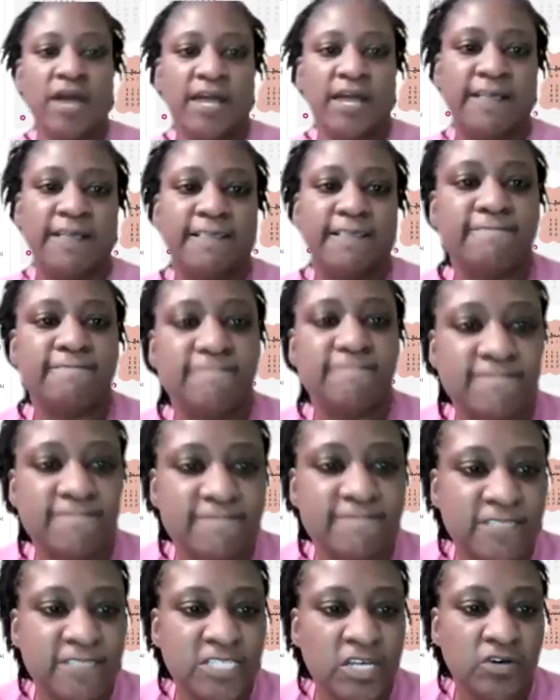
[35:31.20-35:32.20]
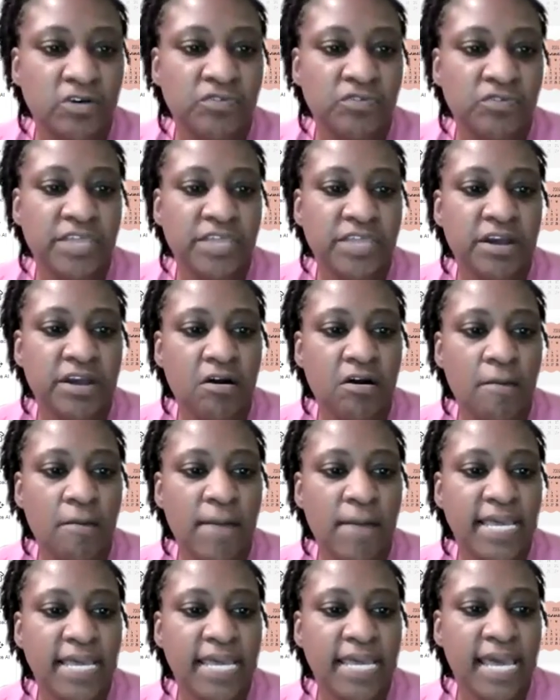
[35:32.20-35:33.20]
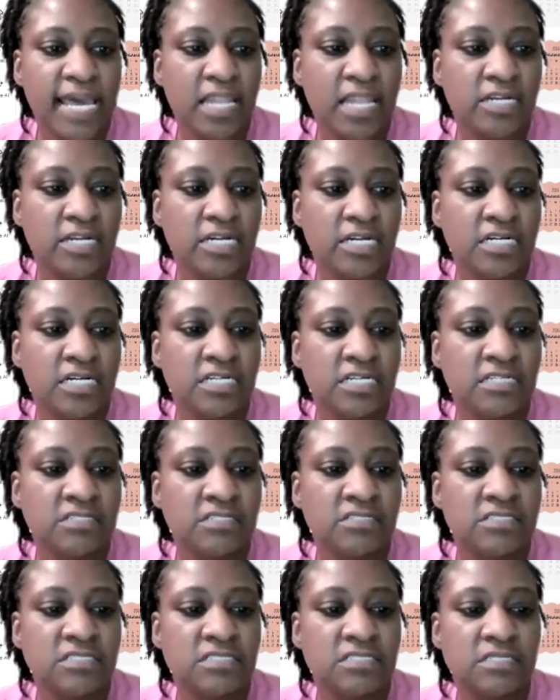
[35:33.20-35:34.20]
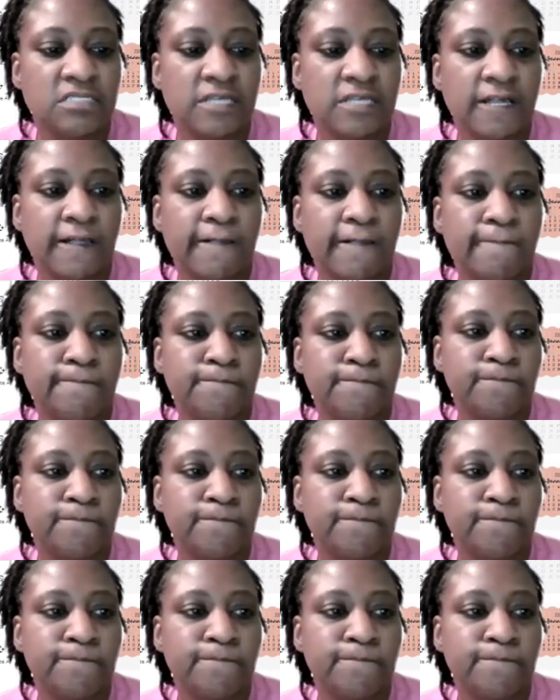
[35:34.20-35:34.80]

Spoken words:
All right. So there are my calendars.